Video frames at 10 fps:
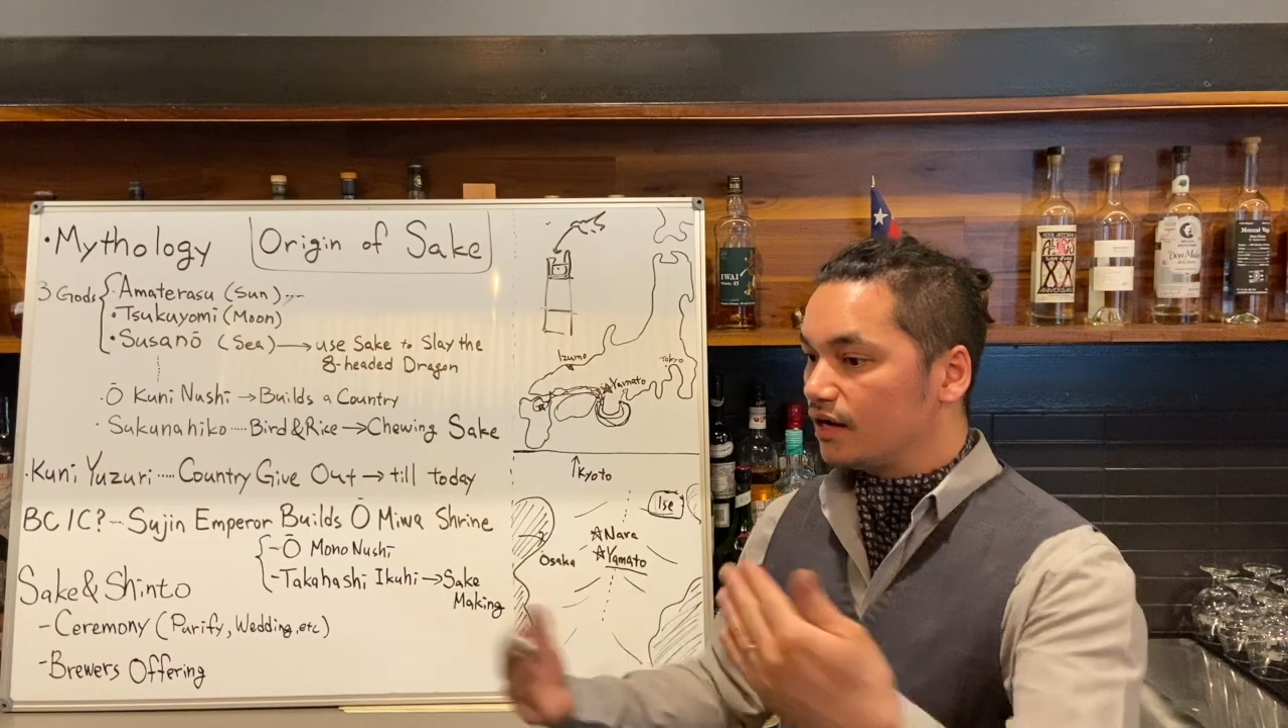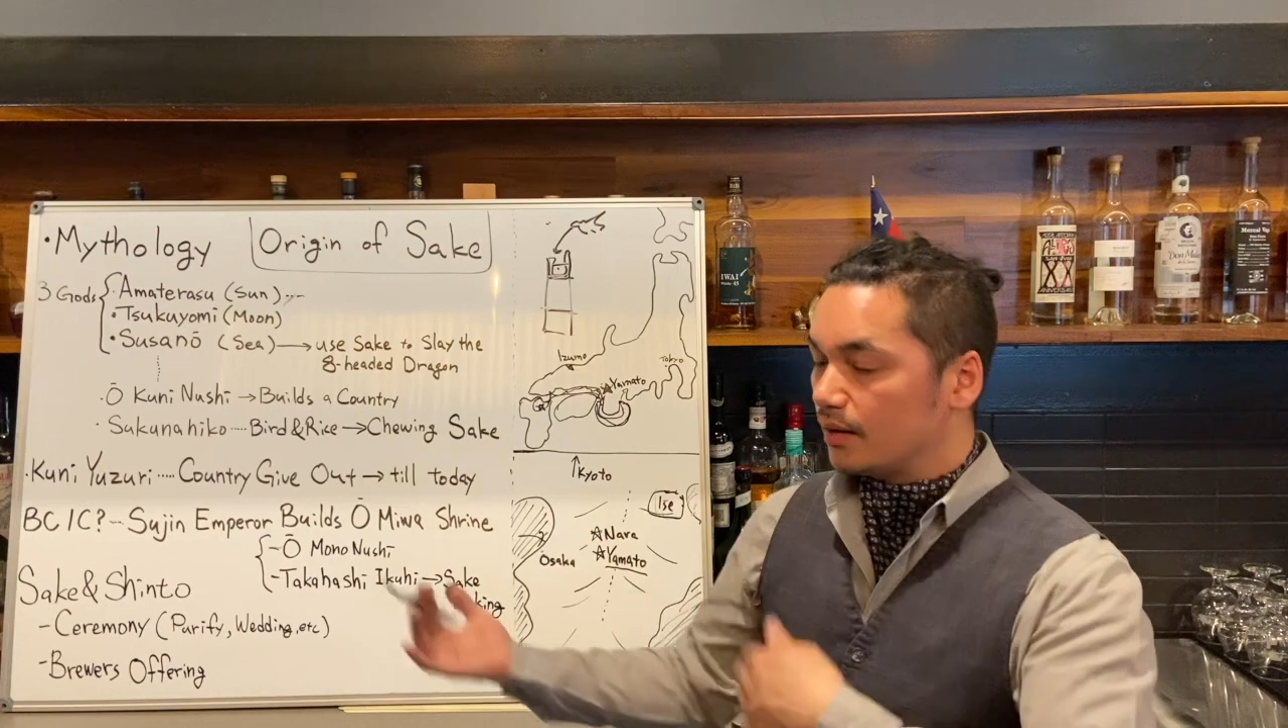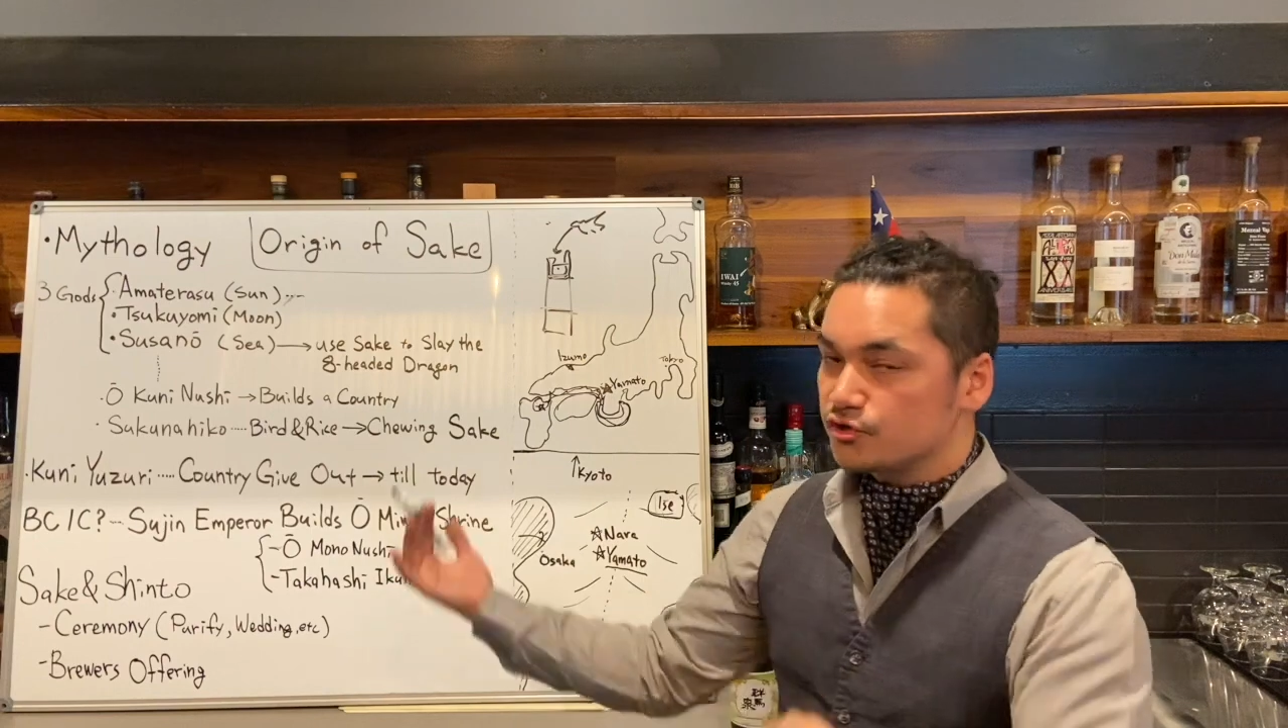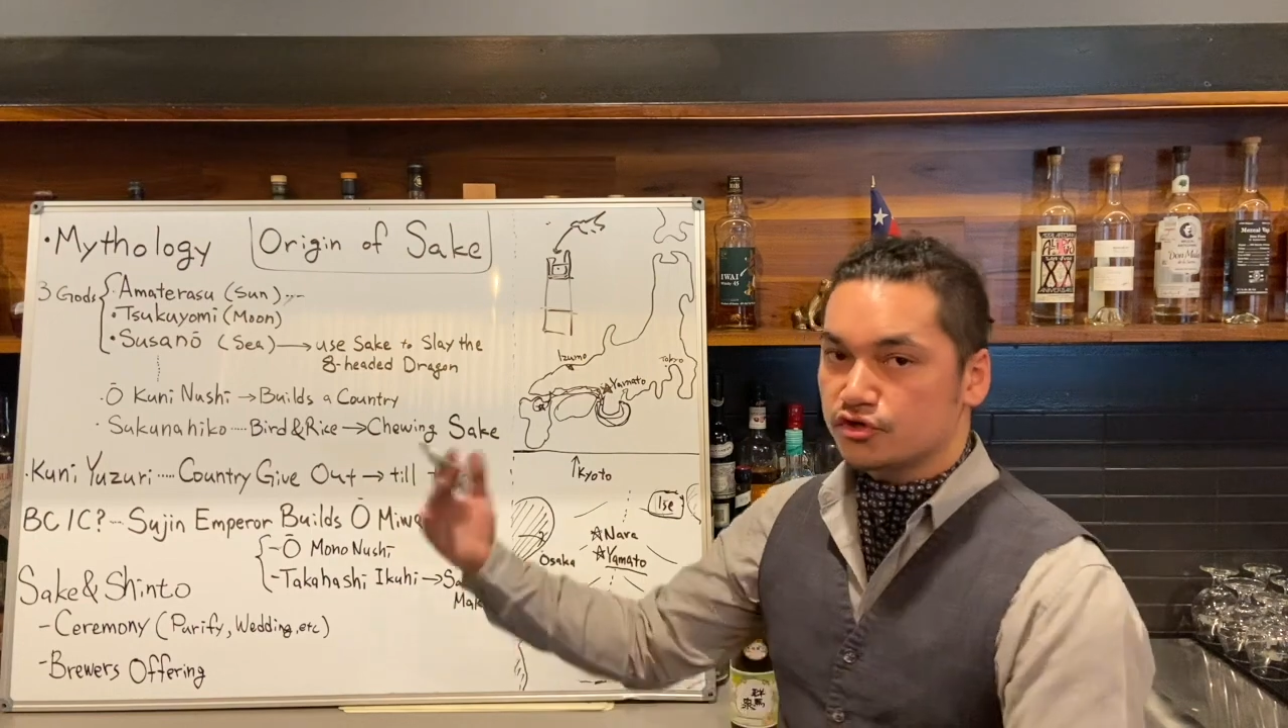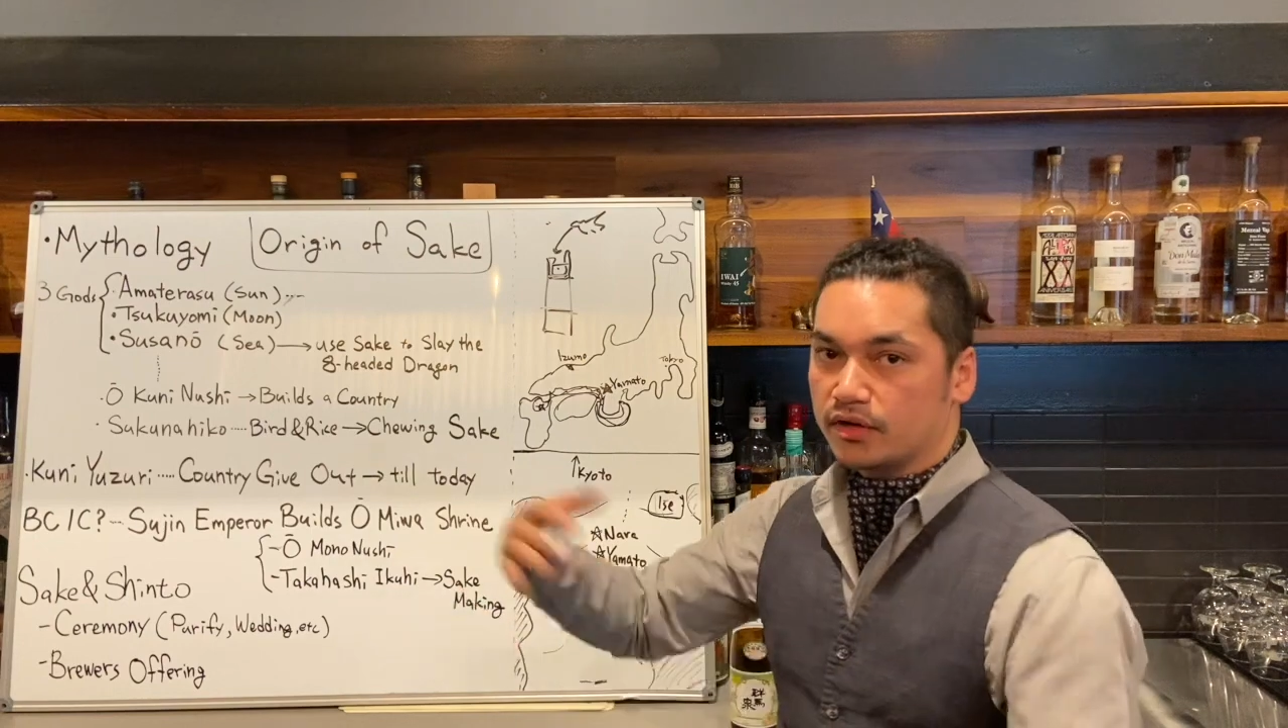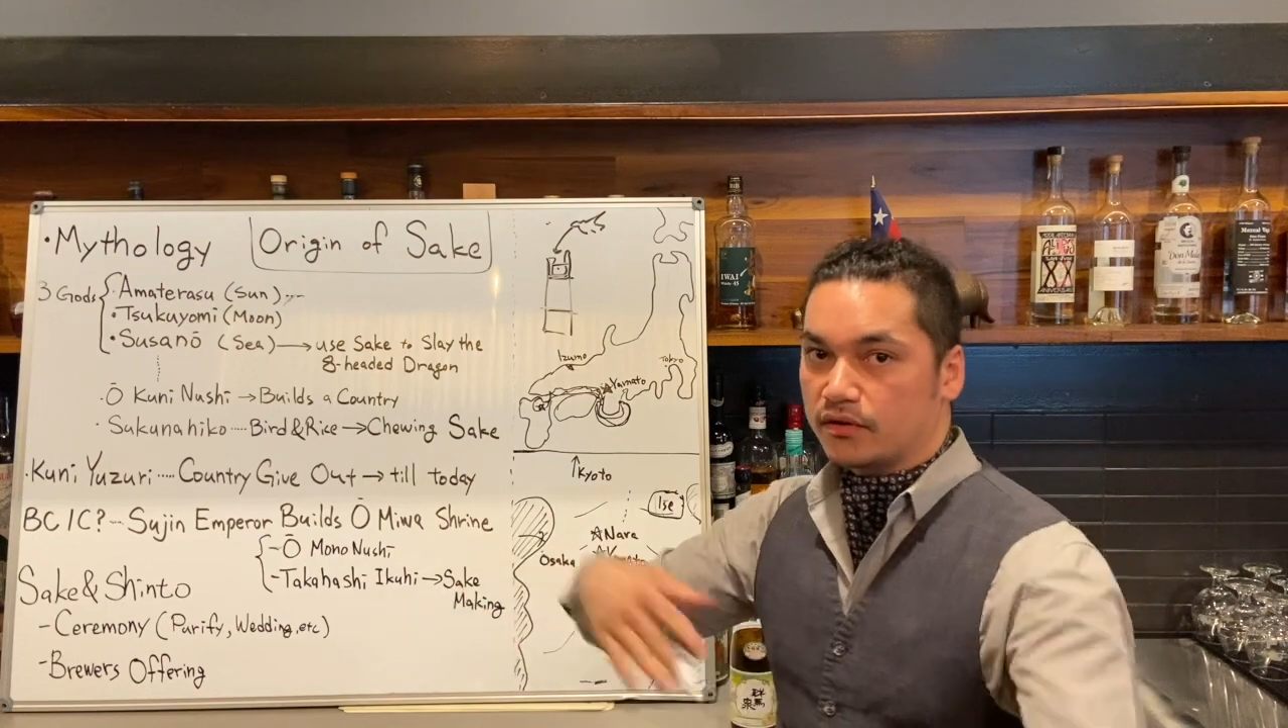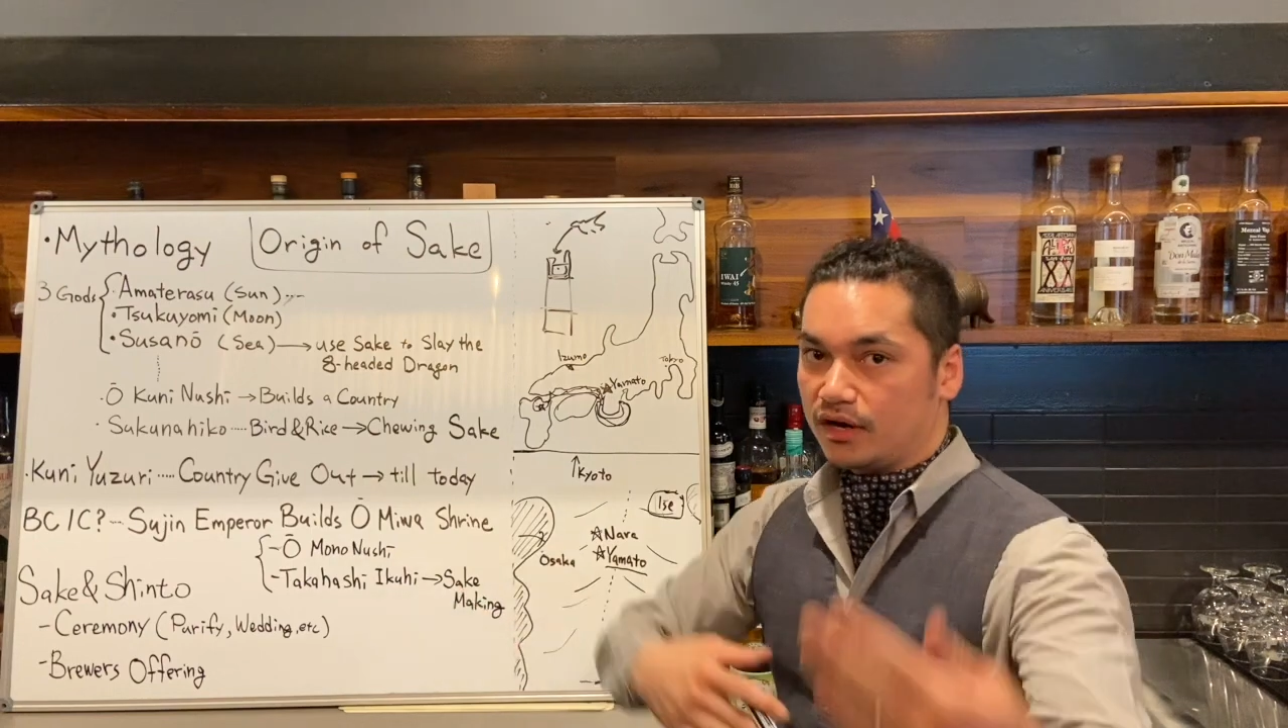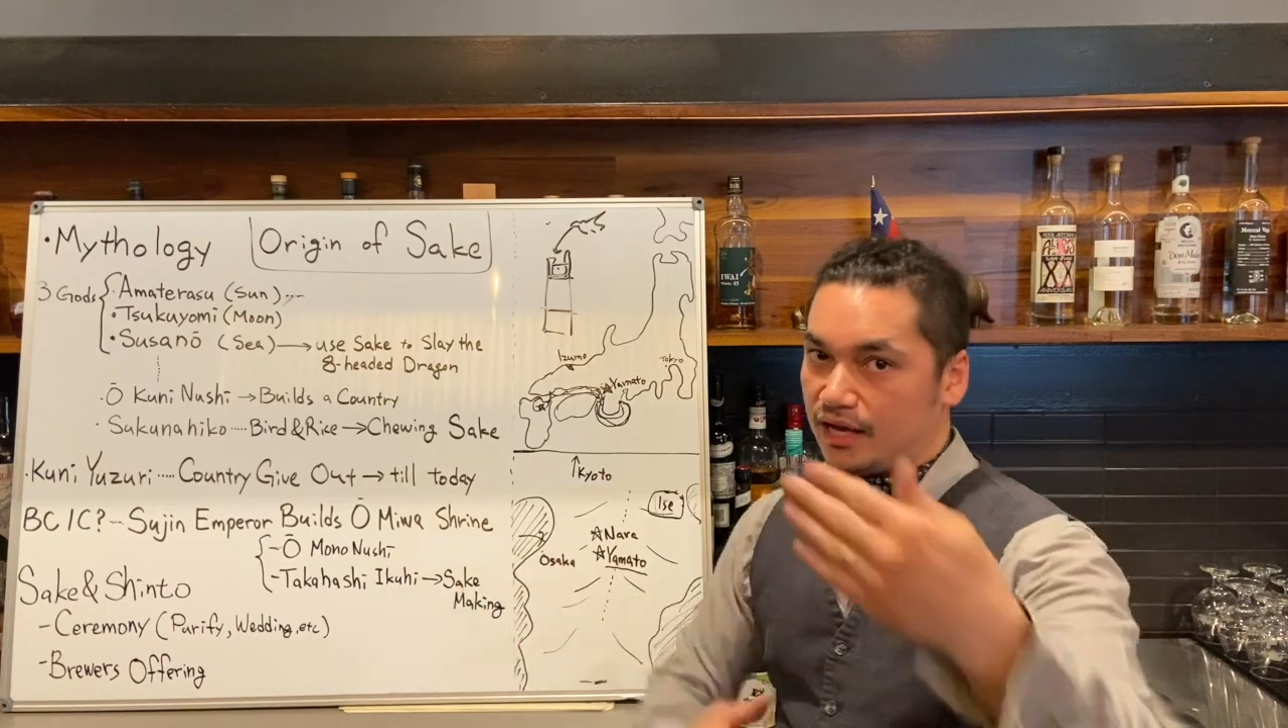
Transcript: I'm sure there were a